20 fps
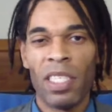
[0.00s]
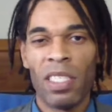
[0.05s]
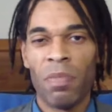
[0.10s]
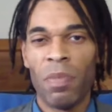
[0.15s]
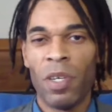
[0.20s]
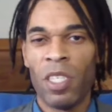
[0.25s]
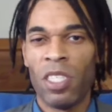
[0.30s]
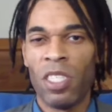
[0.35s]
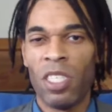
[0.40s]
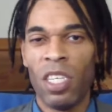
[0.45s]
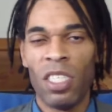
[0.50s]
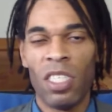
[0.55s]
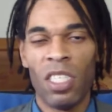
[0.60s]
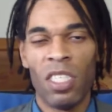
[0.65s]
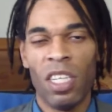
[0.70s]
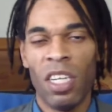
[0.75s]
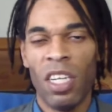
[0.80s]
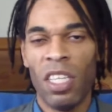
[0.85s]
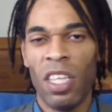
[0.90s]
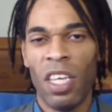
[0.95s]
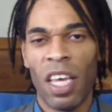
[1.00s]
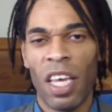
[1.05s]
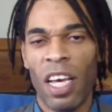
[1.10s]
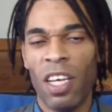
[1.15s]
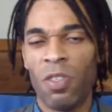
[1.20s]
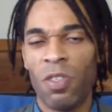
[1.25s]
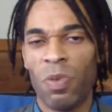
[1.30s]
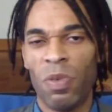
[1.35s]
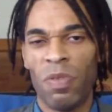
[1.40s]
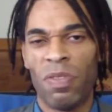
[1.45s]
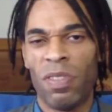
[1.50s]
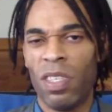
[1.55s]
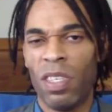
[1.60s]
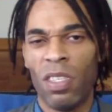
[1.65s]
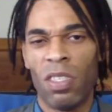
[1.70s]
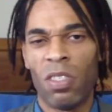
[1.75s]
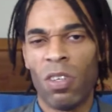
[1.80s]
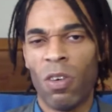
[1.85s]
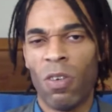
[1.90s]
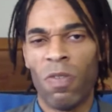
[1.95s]
as much sense as anything else we've seen
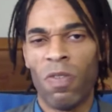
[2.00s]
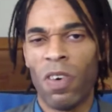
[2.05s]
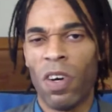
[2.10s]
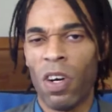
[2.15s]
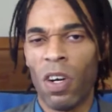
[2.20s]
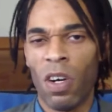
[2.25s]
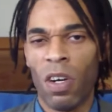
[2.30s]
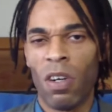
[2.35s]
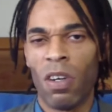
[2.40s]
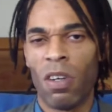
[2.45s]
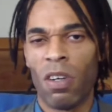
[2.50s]
so far.